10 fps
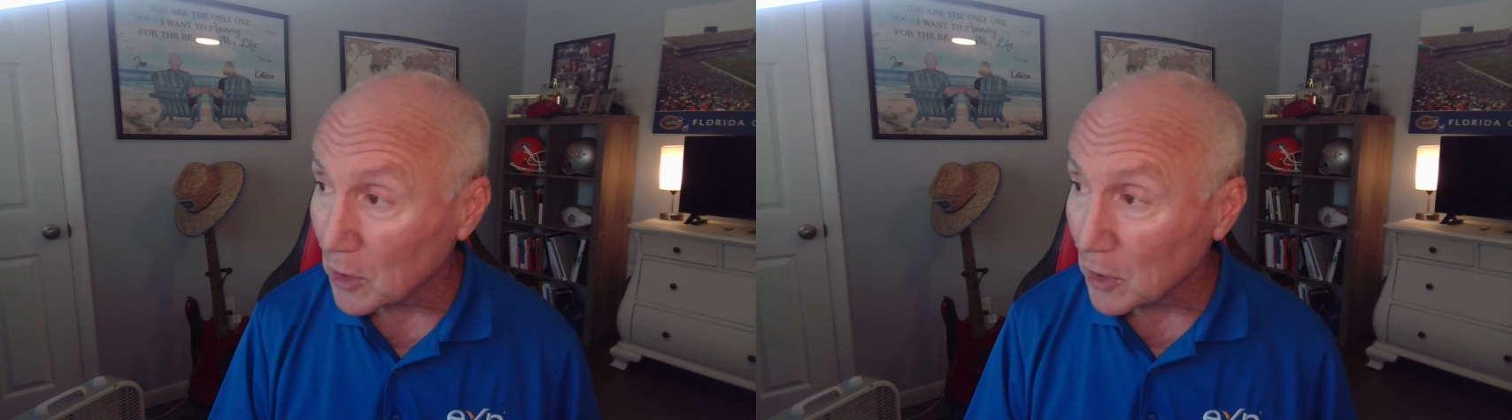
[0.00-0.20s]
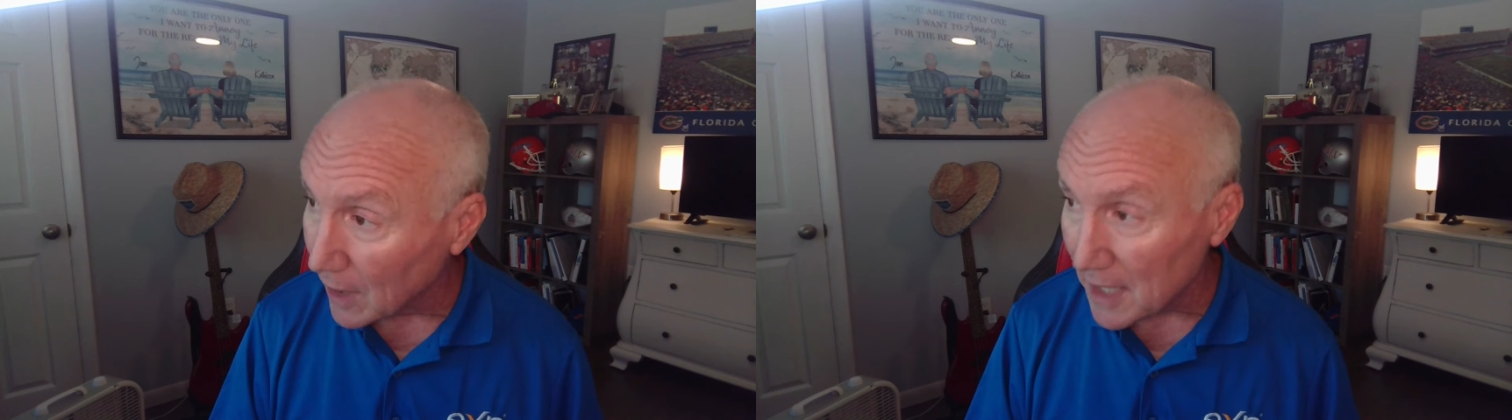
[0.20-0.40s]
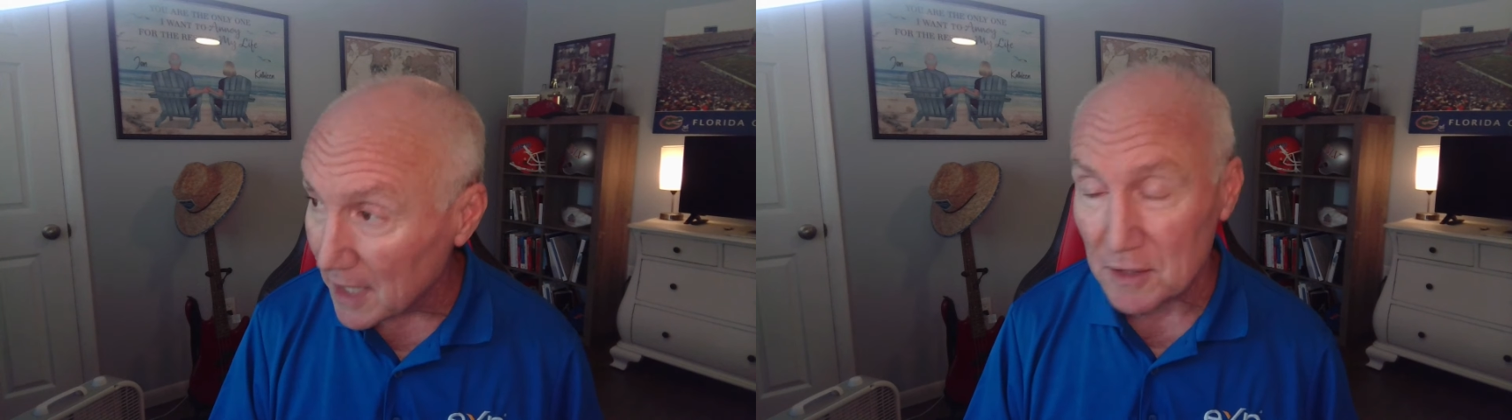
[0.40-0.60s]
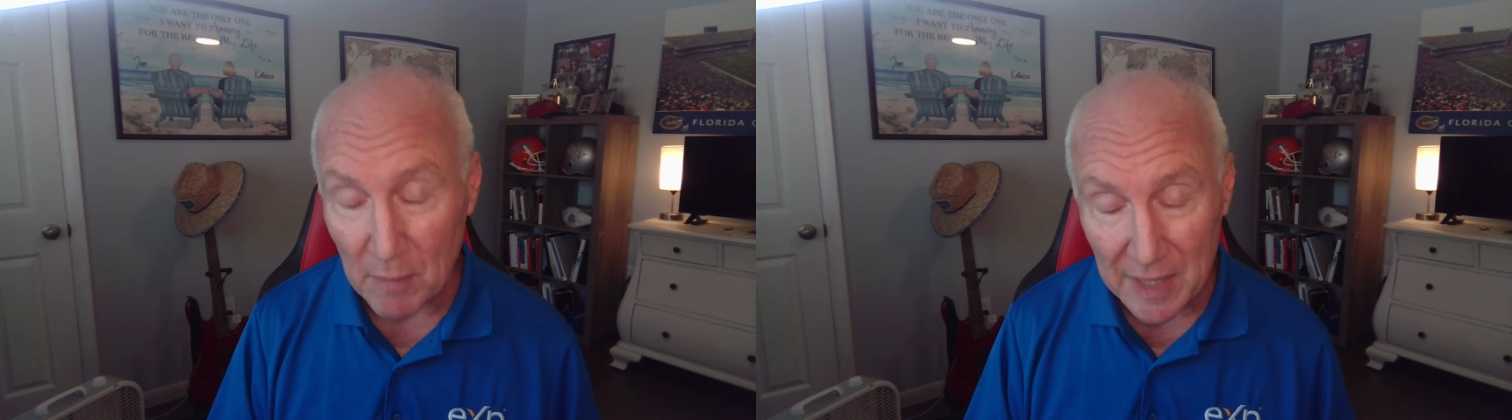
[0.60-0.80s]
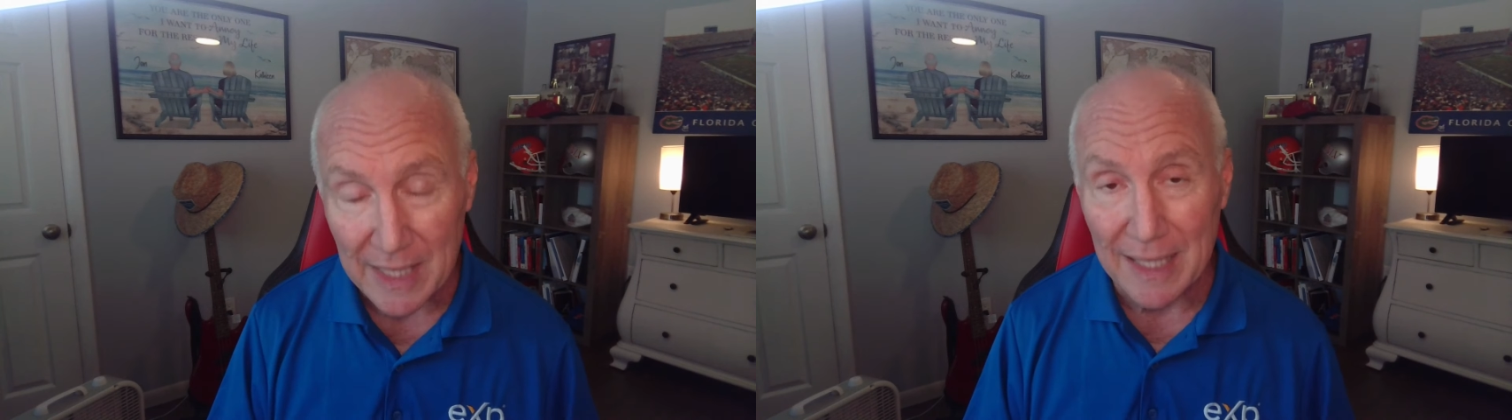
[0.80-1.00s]
lots of
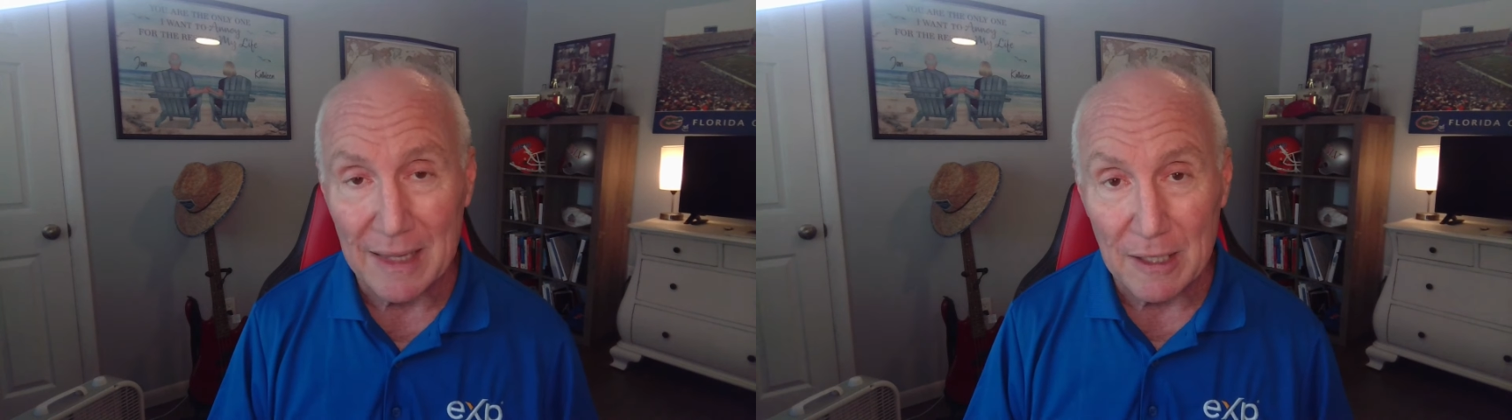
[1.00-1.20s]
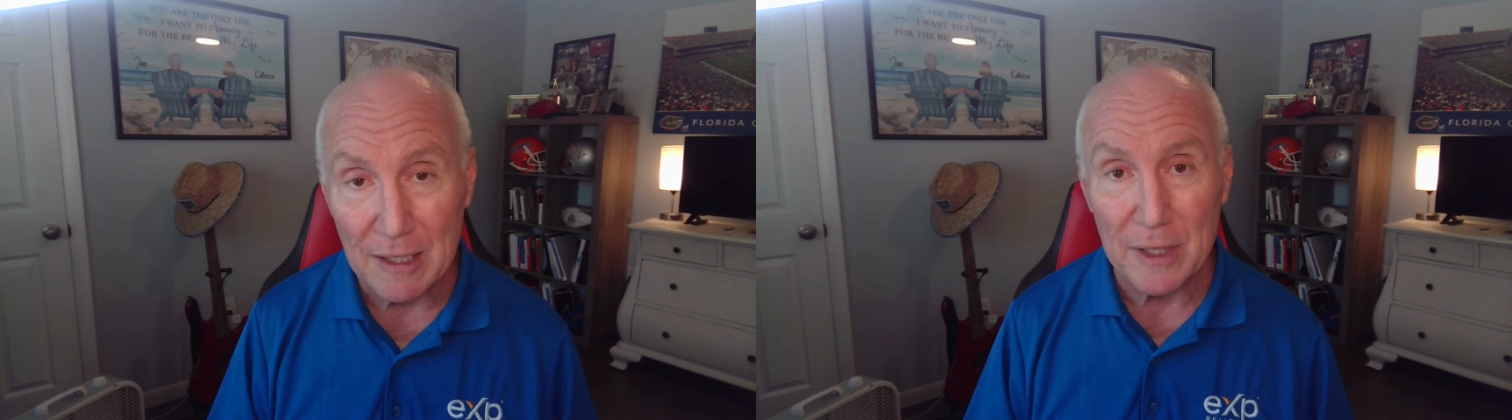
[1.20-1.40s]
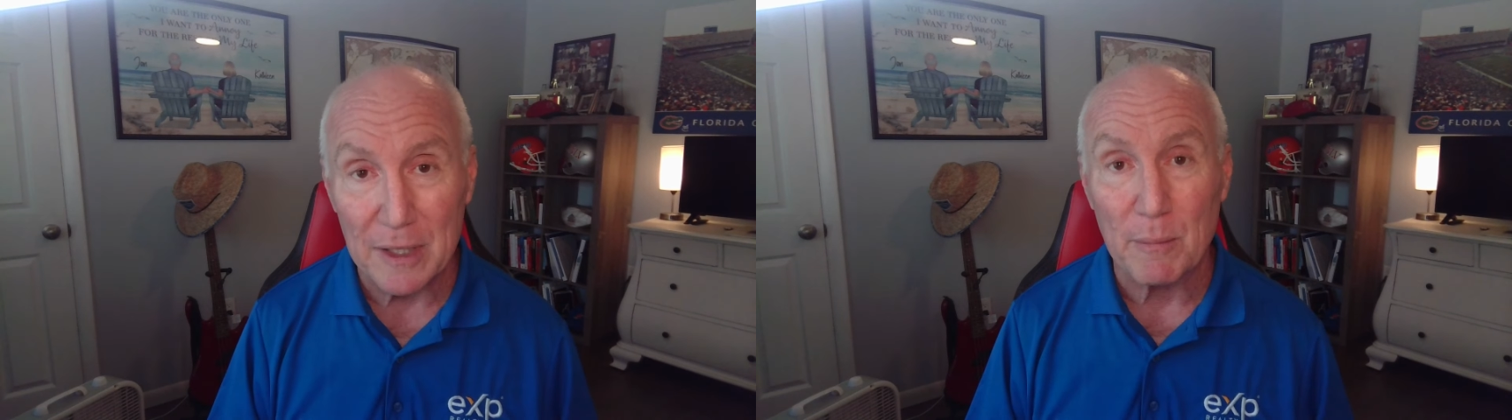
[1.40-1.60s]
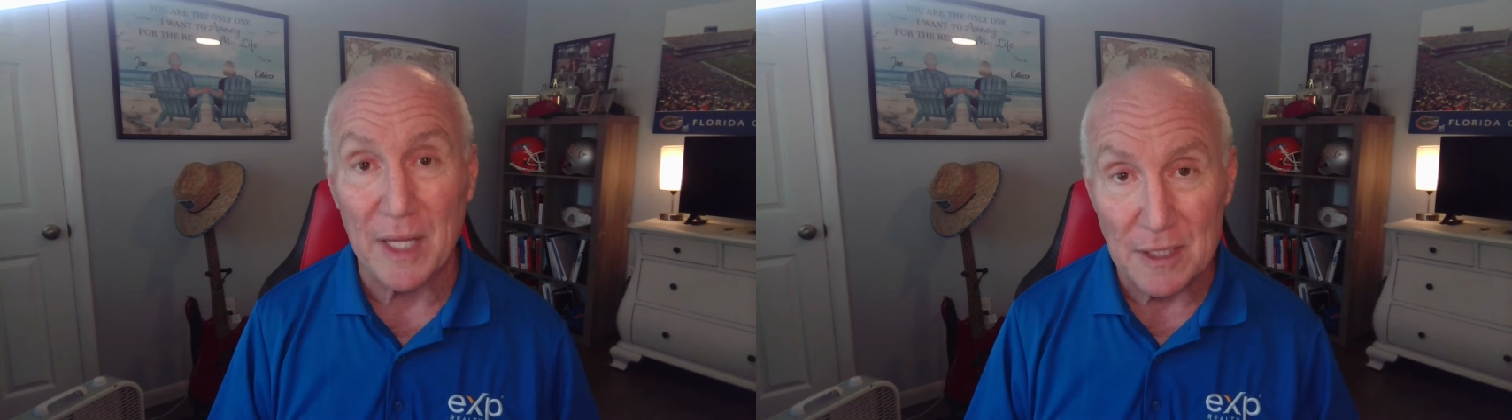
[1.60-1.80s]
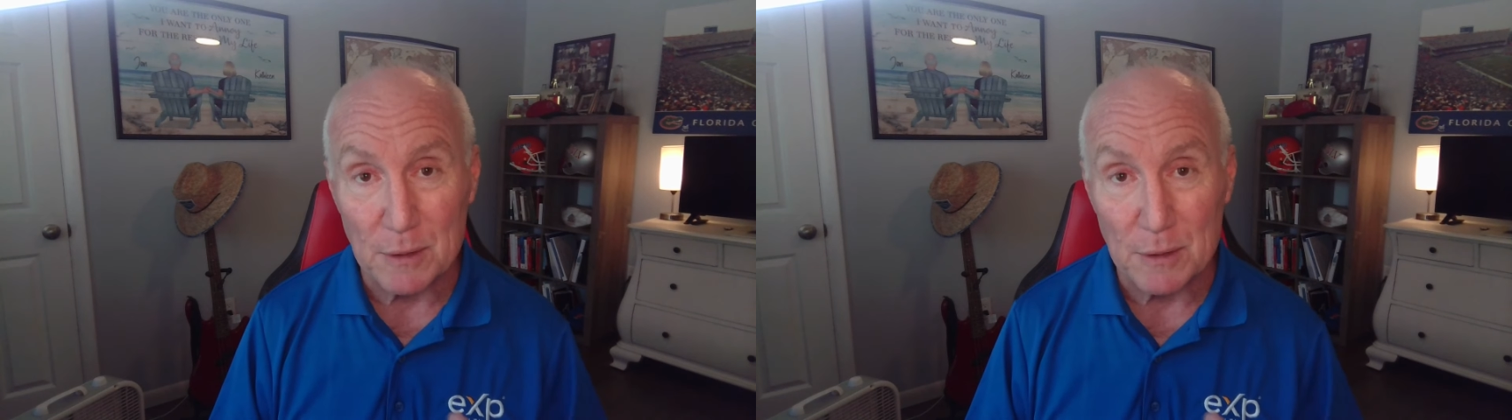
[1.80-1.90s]
money and they're there to make